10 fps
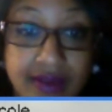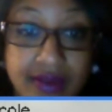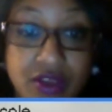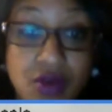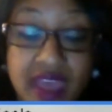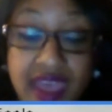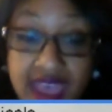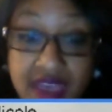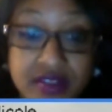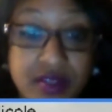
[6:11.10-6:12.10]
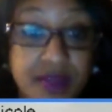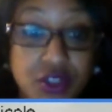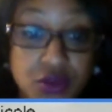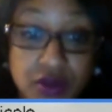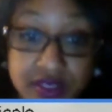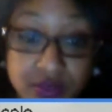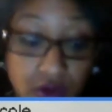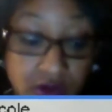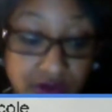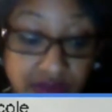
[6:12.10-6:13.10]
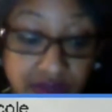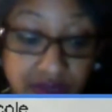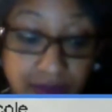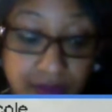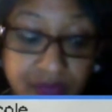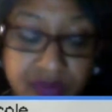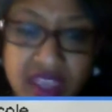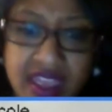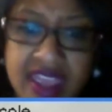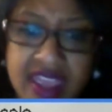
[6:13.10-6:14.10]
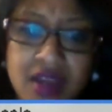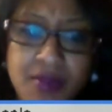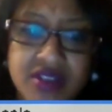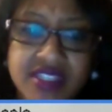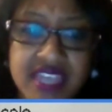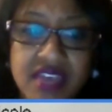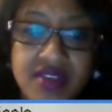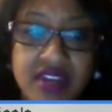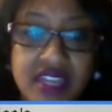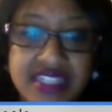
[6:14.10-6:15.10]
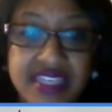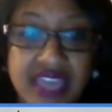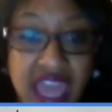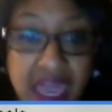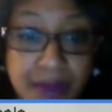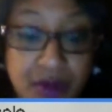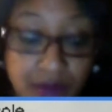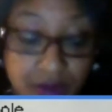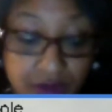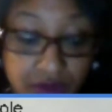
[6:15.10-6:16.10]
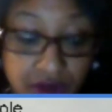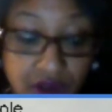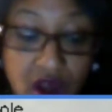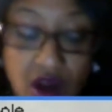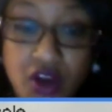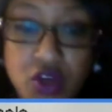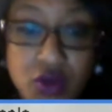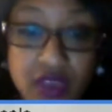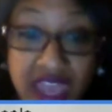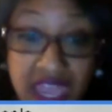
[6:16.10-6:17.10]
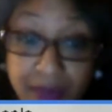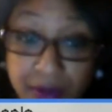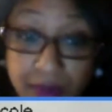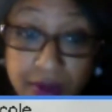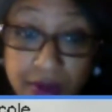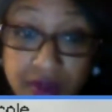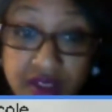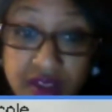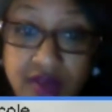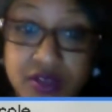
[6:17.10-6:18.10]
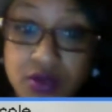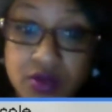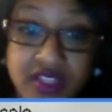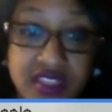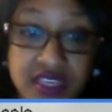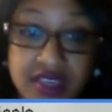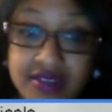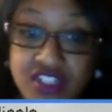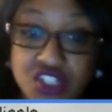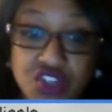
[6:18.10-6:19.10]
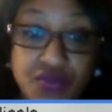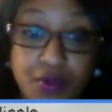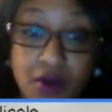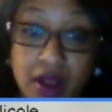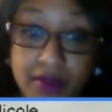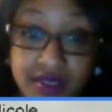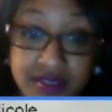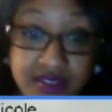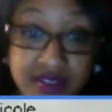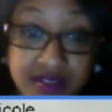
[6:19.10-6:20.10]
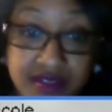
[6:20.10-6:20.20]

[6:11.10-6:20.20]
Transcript: You have to be trustworthy. And number 7 is capable. Are you capable of doing the things that you've promised?